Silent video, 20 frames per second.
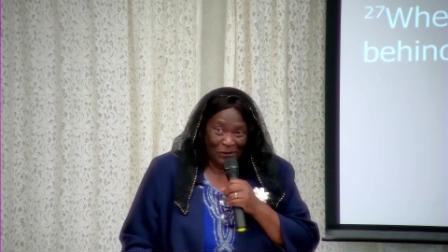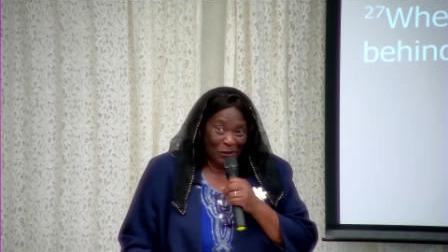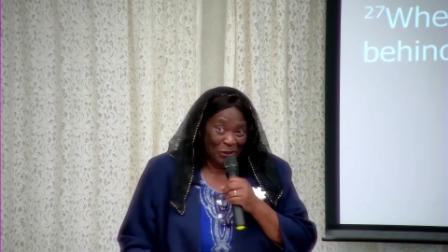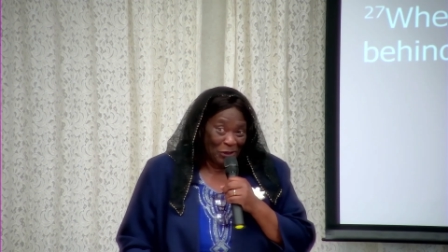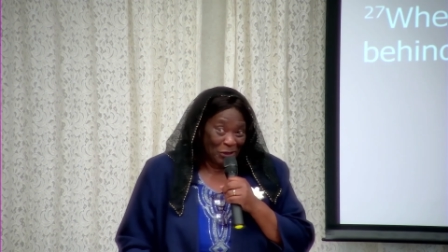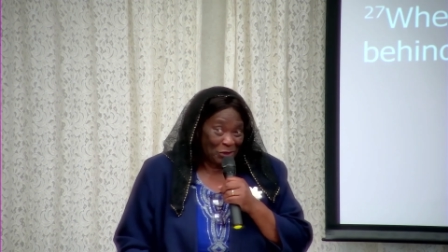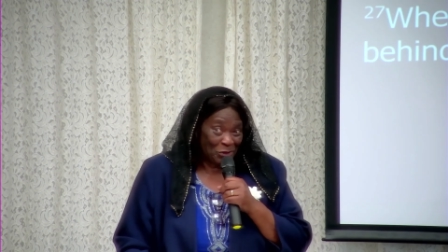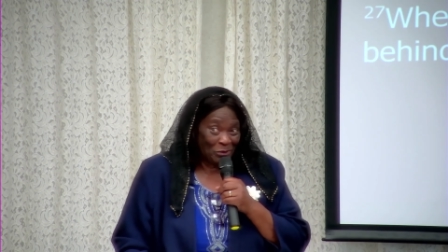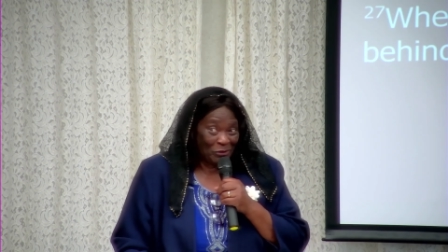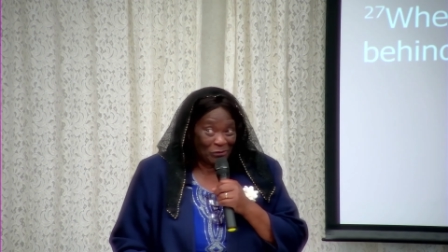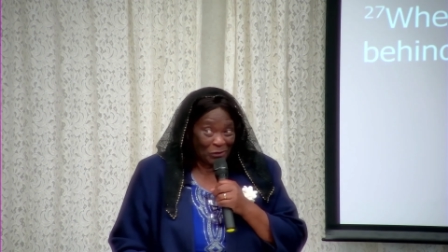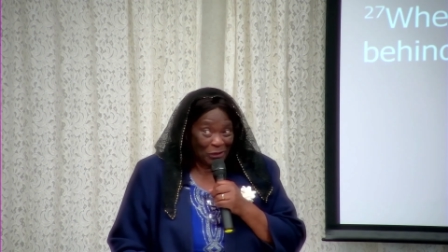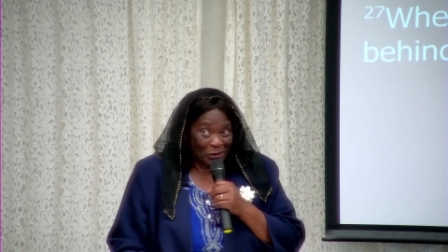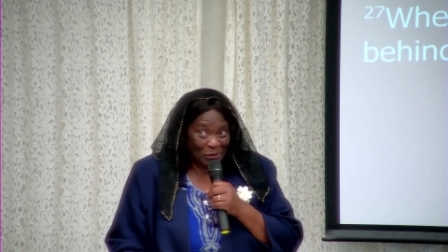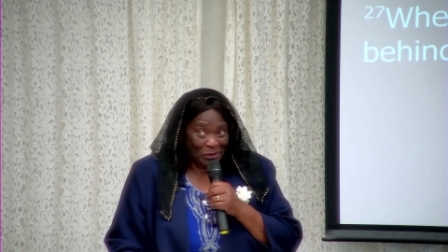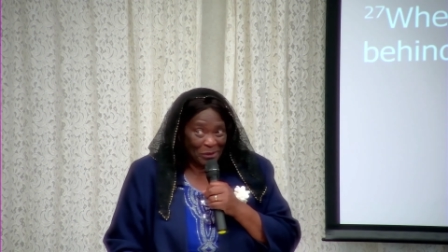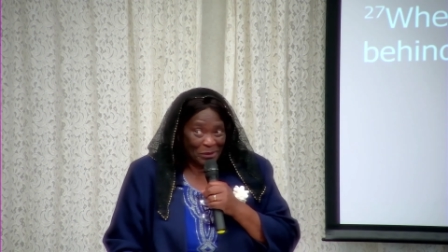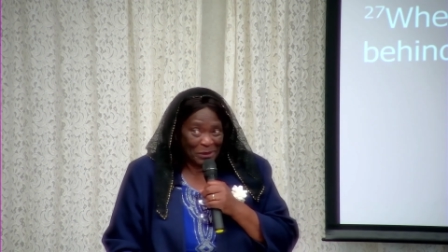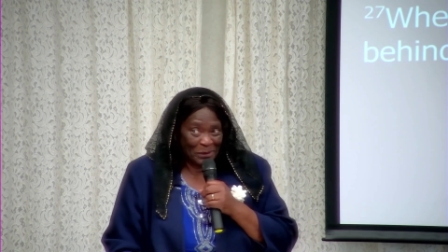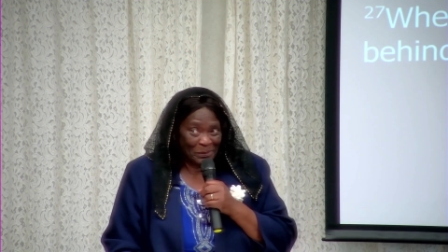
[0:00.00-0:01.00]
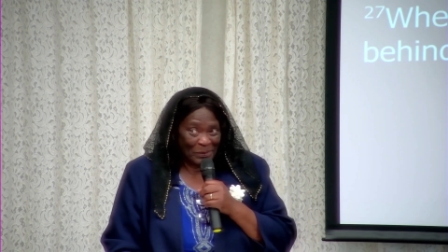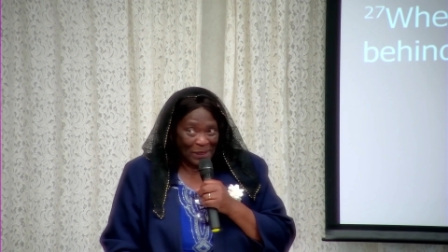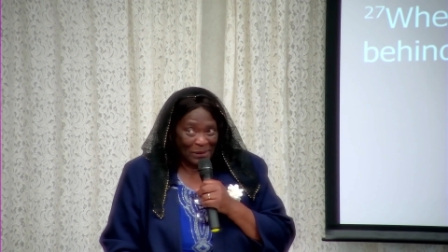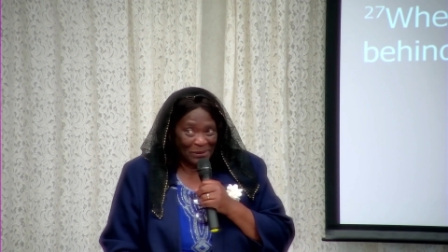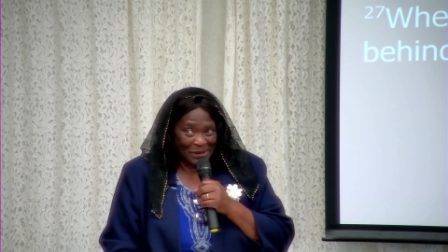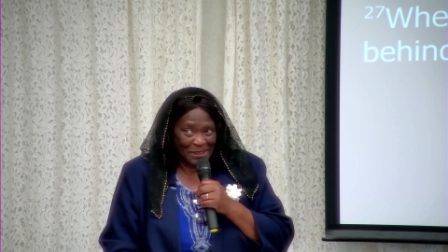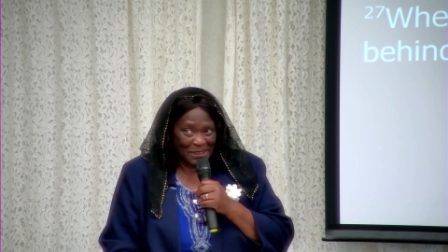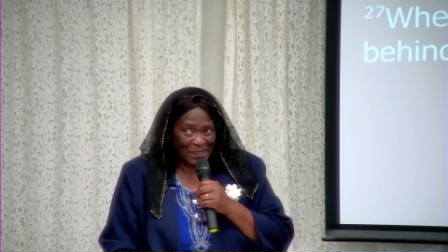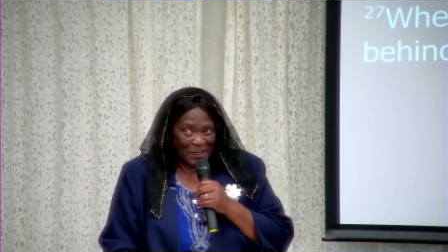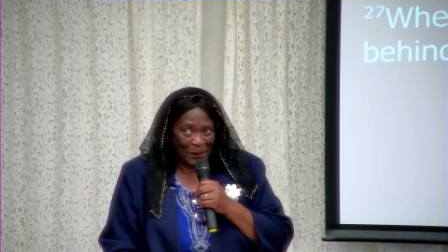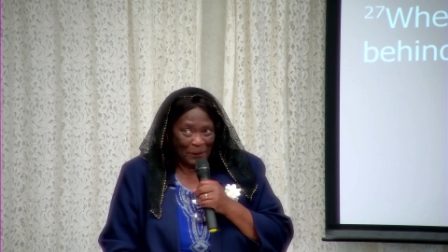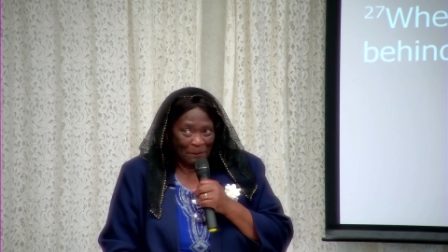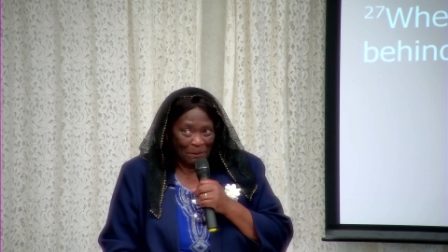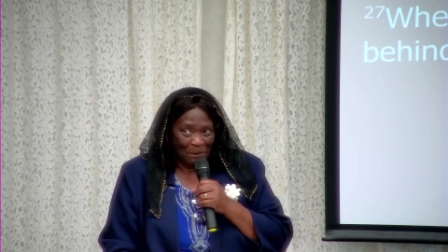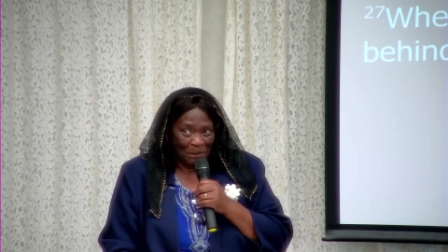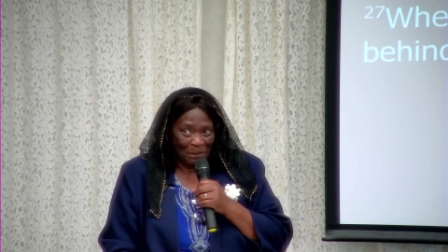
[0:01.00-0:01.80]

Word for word: her to have heard about him.